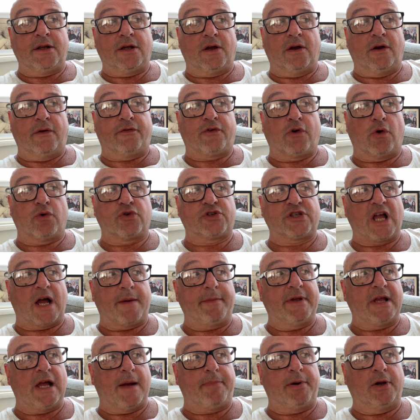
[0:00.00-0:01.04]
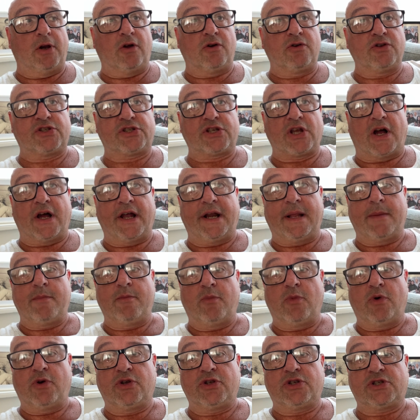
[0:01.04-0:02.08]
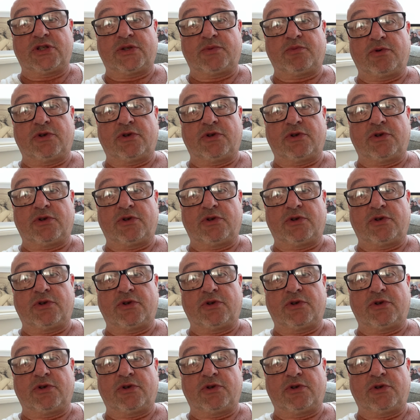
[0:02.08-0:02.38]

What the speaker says: of course, coming up alongside him was